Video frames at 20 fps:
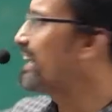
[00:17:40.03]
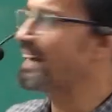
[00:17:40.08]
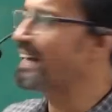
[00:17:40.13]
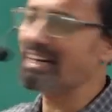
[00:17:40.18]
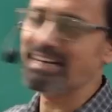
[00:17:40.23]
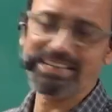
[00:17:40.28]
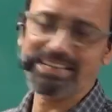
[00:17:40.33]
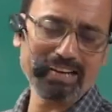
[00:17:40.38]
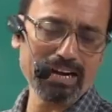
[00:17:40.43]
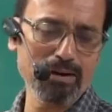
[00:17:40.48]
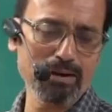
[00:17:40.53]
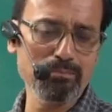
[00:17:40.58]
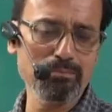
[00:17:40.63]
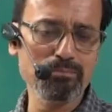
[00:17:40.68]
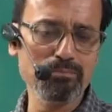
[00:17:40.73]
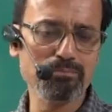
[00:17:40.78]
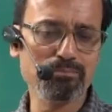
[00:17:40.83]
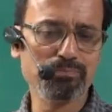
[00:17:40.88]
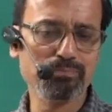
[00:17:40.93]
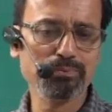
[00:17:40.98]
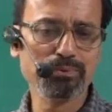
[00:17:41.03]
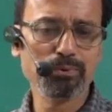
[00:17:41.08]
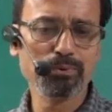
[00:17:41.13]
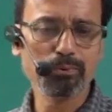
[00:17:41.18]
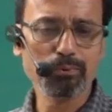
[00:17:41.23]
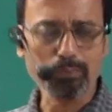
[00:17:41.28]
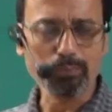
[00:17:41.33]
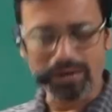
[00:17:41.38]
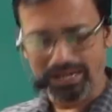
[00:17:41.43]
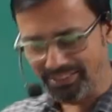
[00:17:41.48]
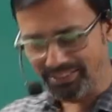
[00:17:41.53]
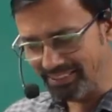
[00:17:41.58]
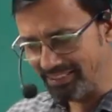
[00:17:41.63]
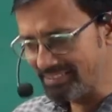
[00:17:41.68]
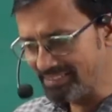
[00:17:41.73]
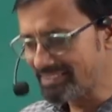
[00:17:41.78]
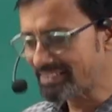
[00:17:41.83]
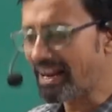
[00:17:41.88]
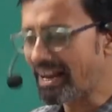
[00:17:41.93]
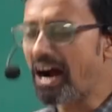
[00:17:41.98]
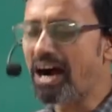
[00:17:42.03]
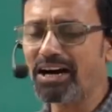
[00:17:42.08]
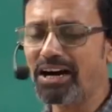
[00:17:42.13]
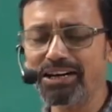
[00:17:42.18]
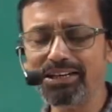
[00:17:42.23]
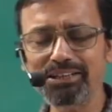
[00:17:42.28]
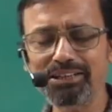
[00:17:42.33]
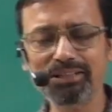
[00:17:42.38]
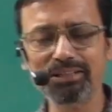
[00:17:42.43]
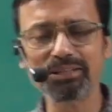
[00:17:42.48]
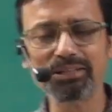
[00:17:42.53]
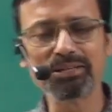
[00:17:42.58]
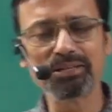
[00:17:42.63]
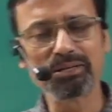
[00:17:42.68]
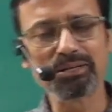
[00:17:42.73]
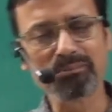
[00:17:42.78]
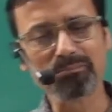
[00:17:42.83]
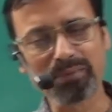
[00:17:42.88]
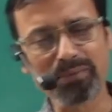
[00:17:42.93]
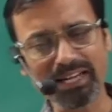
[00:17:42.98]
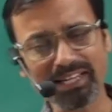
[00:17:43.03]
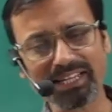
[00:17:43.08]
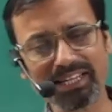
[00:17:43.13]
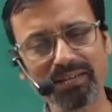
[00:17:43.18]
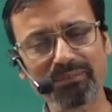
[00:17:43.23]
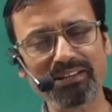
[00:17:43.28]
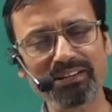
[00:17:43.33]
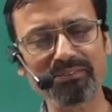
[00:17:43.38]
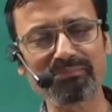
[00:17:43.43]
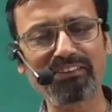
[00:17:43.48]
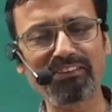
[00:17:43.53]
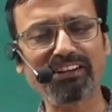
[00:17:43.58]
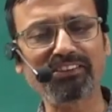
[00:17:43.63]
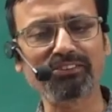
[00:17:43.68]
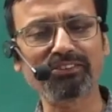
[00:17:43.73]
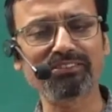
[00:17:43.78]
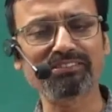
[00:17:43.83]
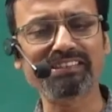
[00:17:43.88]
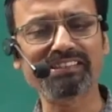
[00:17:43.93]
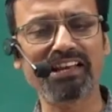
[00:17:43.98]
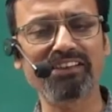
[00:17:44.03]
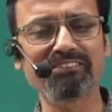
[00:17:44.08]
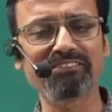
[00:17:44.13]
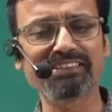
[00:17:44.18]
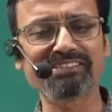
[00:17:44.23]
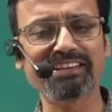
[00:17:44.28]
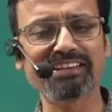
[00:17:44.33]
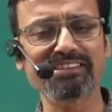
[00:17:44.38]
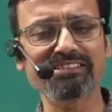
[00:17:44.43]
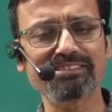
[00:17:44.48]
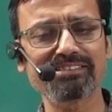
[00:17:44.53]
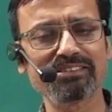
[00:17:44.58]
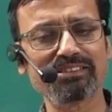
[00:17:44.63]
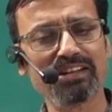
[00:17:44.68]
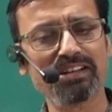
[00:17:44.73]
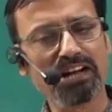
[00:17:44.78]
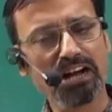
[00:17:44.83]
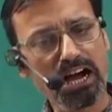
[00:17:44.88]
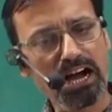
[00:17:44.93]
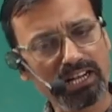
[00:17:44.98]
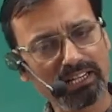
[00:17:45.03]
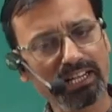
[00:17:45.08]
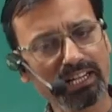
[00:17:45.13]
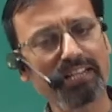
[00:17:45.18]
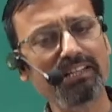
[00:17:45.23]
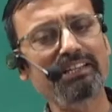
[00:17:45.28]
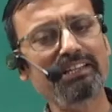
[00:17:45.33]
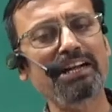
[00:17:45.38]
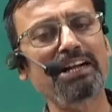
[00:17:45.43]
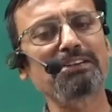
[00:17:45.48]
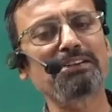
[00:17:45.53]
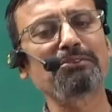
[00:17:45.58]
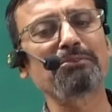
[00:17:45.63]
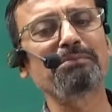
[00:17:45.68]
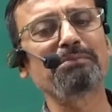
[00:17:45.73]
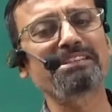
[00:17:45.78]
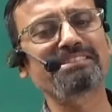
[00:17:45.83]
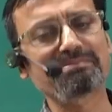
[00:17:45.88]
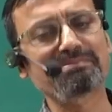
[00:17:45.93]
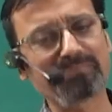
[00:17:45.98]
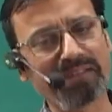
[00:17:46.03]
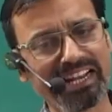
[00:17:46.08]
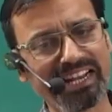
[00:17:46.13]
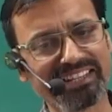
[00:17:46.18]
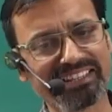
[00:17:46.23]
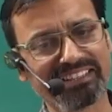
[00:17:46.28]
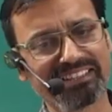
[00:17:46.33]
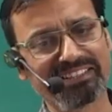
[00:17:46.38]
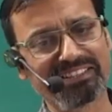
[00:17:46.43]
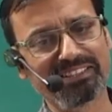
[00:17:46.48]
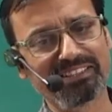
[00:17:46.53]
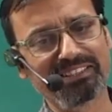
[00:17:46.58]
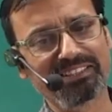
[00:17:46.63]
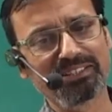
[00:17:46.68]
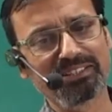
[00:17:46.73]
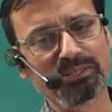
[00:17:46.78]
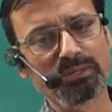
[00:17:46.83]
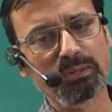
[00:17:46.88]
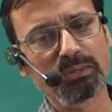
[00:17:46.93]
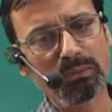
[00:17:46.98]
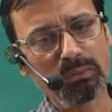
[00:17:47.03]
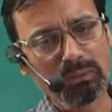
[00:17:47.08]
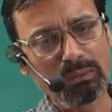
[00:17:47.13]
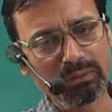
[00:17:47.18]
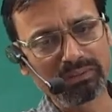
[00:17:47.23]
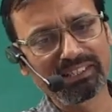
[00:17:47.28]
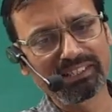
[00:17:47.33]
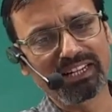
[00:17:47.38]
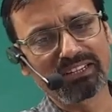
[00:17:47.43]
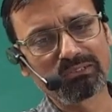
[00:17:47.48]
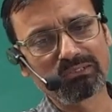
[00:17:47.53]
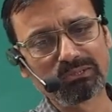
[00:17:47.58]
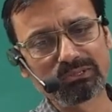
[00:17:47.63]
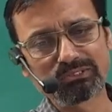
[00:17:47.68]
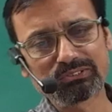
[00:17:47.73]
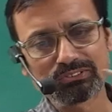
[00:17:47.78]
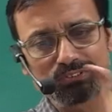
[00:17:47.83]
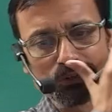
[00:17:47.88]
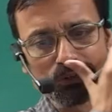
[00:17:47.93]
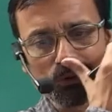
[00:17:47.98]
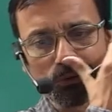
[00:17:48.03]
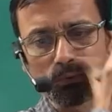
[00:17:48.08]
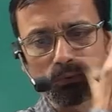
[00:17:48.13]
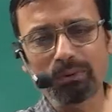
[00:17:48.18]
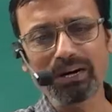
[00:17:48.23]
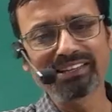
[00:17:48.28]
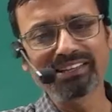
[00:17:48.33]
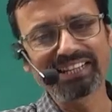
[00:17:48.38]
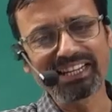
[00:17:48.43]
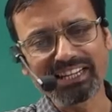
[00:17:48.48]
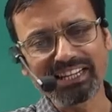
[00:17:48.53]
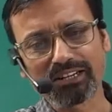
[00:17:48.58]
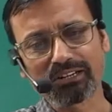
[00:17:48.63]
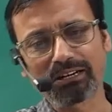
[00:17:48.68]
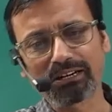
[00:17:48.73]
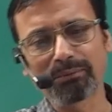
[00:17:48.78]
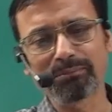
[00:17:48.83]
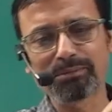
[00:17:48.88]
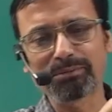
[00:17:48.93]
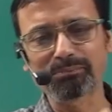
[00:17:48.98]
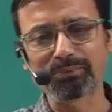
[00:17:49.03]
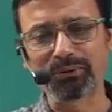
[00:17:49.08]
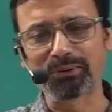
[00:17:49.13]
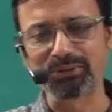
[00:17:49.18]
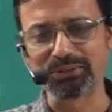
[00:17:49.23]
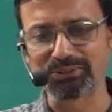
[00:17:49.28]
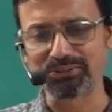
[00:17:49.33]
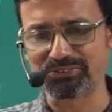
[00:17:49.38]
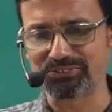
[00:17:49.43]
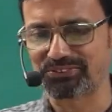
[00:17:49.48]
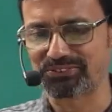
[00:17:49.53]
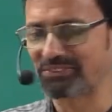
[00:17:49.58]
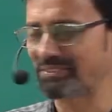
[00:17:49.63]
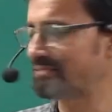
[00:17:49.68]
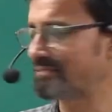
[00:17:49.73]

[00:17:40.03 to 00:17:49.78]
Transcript: income what is earned by giving factor services are entire to be spent on the goods what the economy produce.